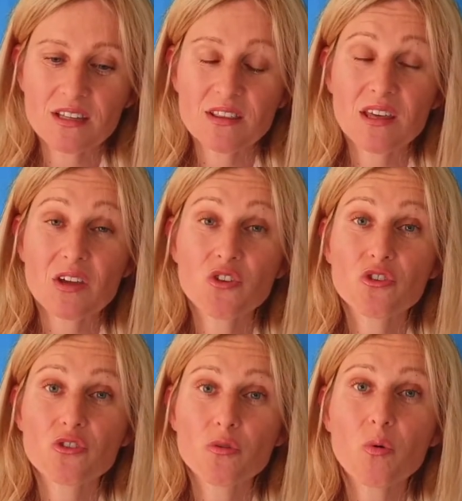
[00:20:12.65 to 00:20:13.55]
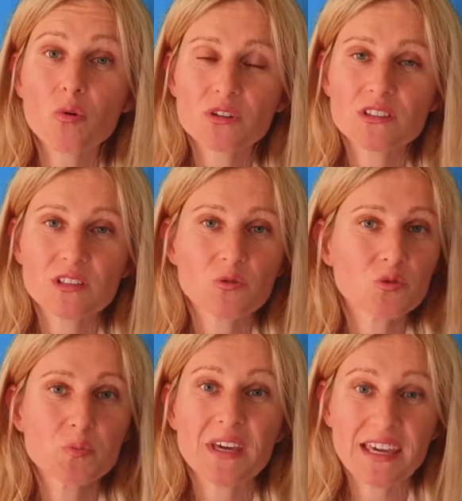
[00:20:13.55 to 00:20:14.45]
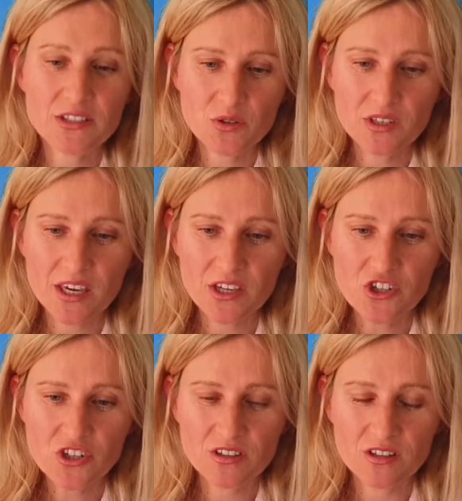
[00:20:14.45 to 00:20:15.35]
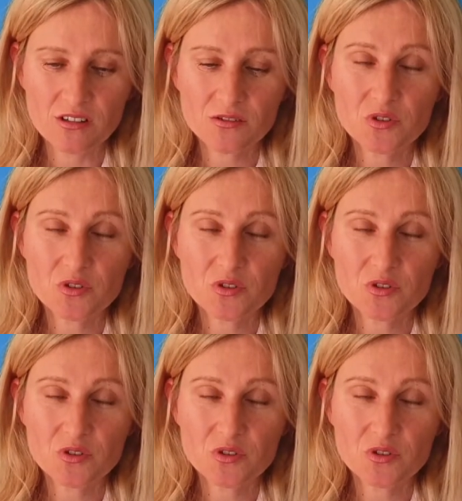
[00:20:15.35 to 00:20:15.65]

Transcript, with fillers: that they thought it would be educational